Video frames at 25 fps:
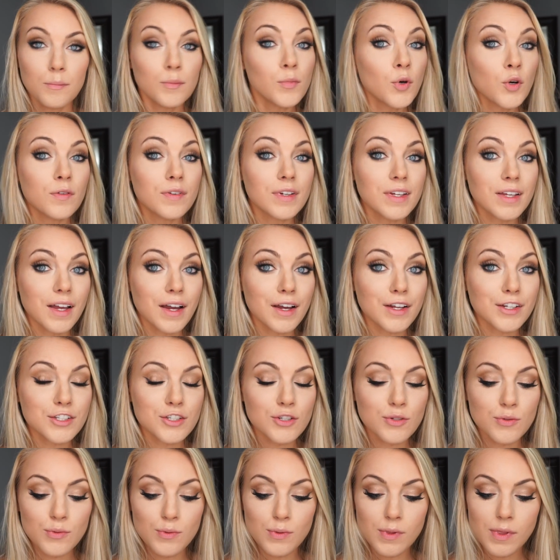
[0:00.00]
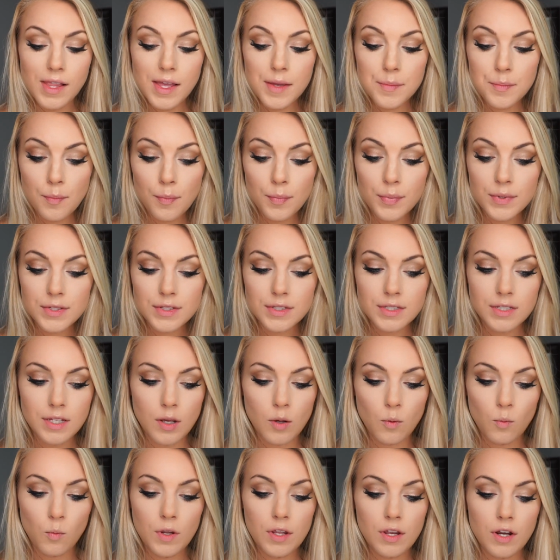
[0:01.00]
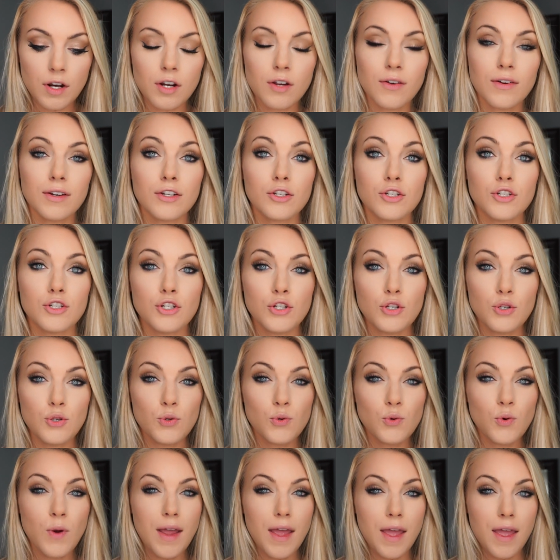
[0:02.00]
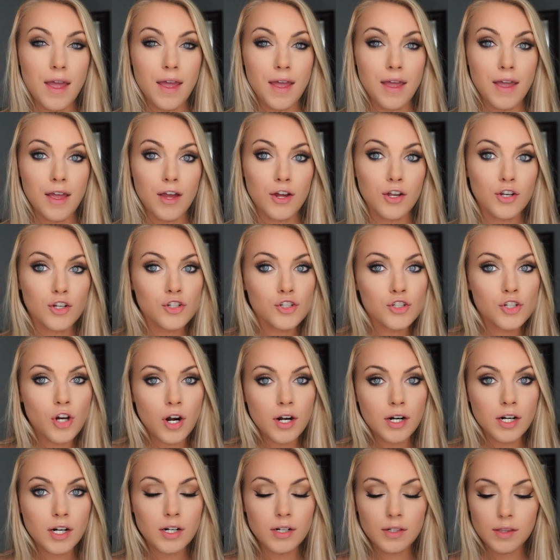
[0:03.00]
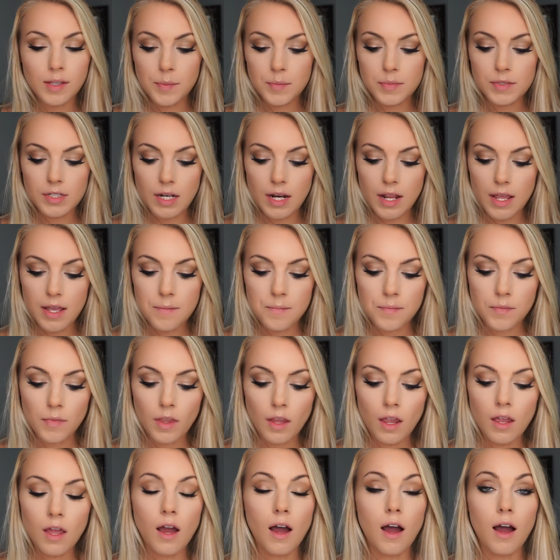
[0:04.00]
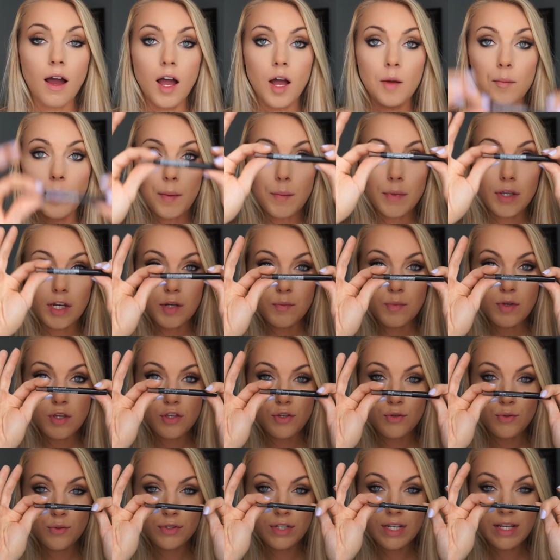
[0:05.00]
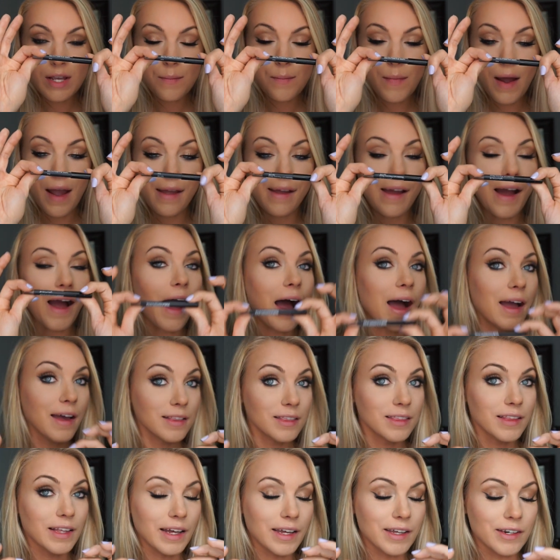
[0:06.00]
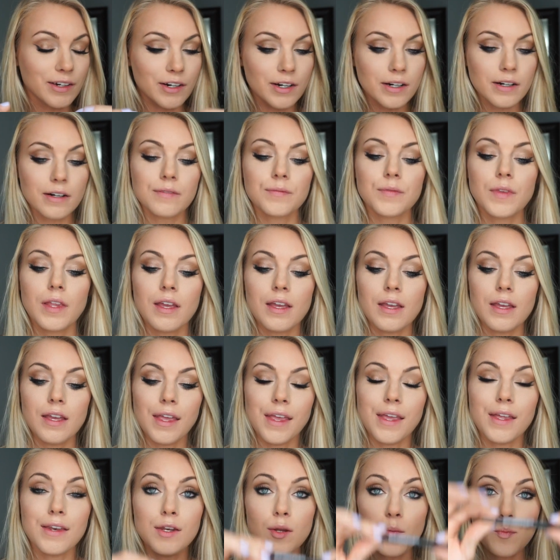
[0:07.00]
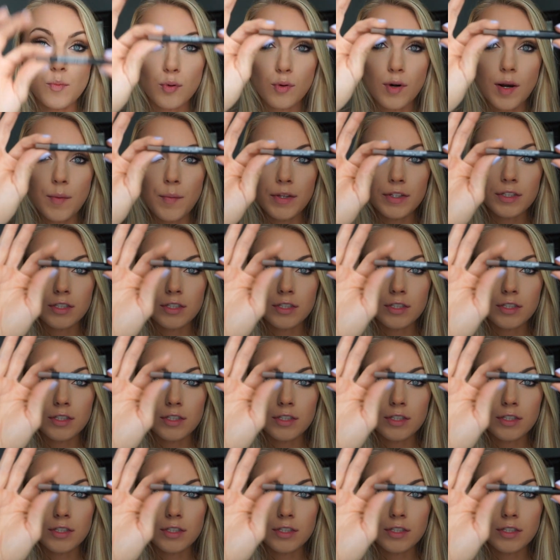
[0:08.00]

Moving on to lips, we are going to do a darker lip today. I'm going to be using my eyeliner in Prim,